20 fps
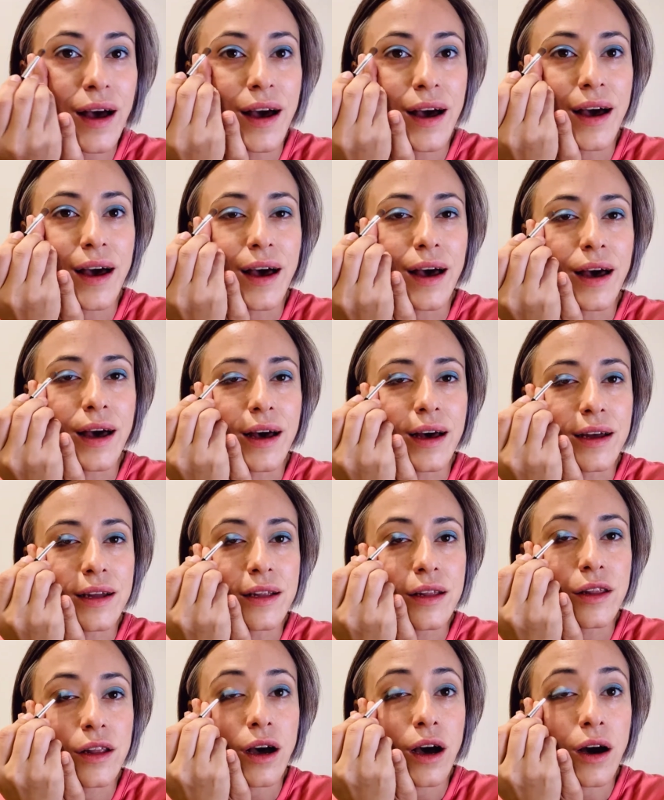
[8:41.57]

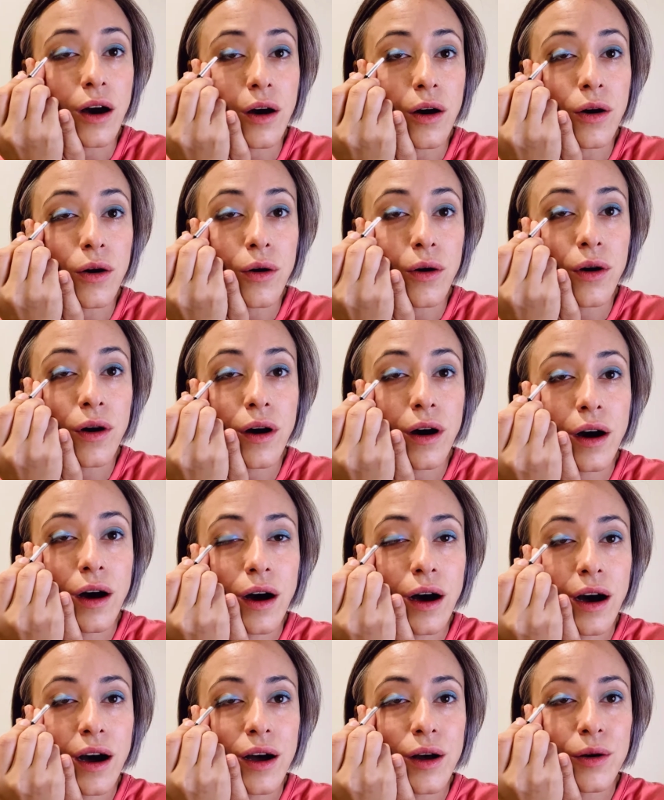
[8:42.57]
And now
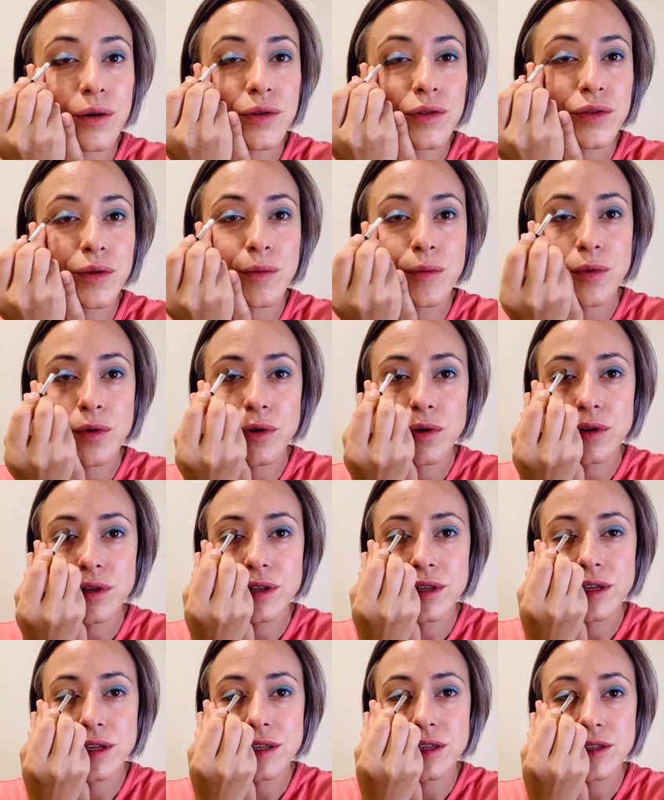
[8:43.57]
I also bought
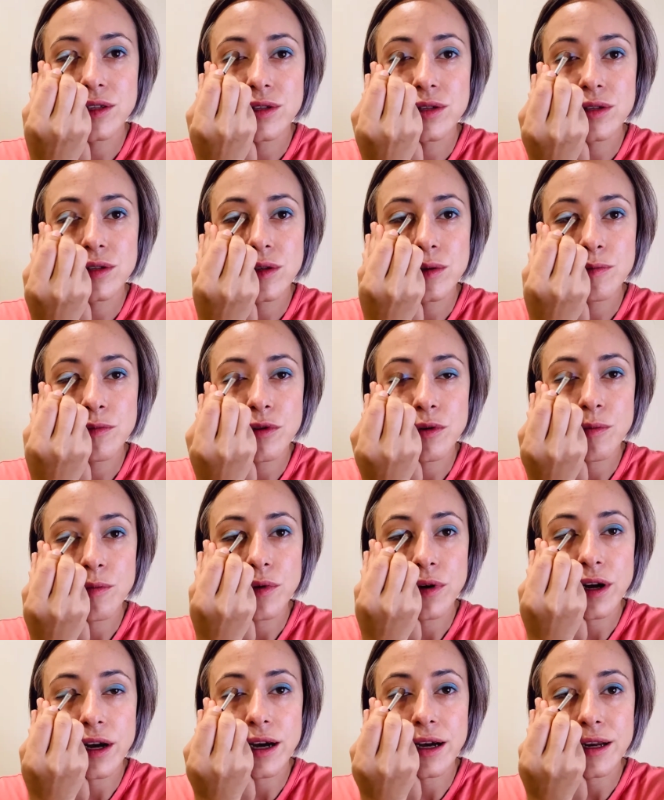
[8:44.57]
this super
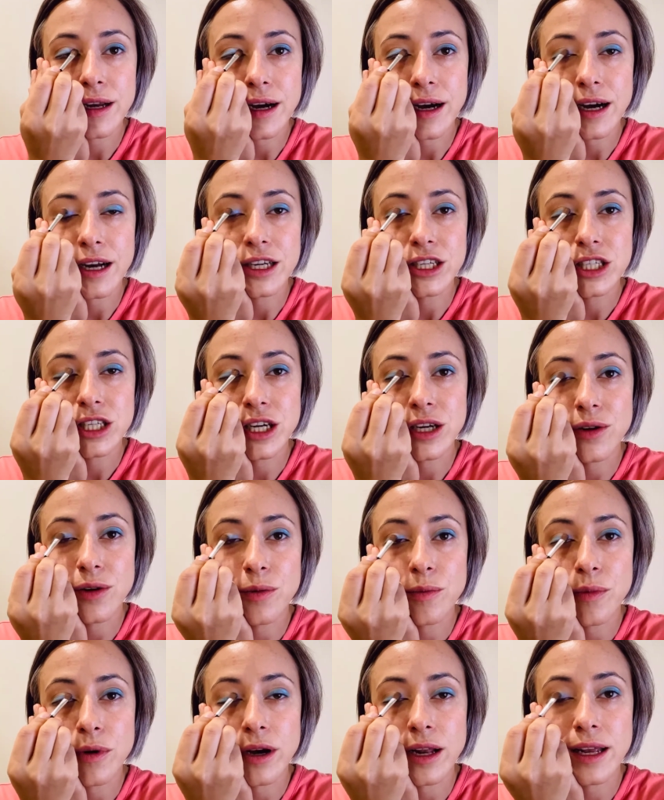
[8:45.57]
bright
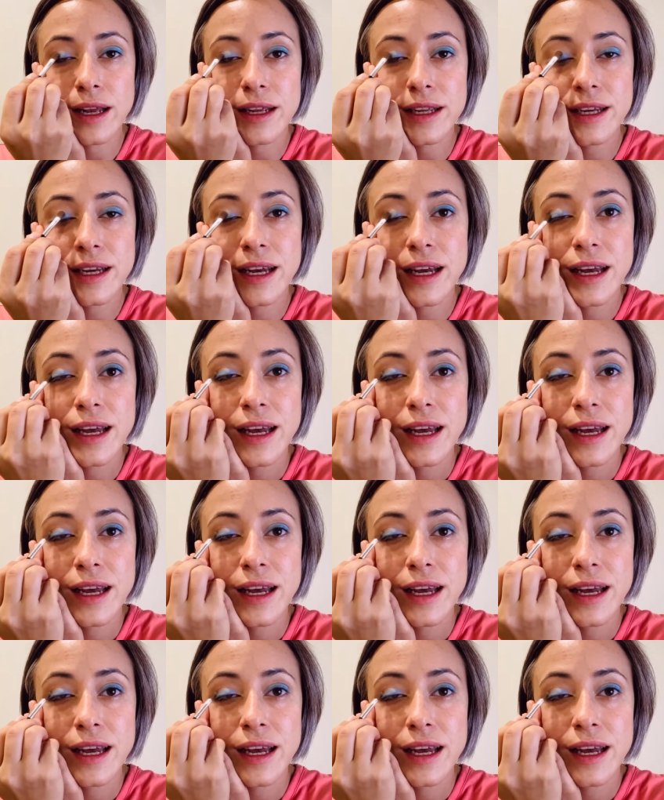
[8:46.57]
eyeshadow palette.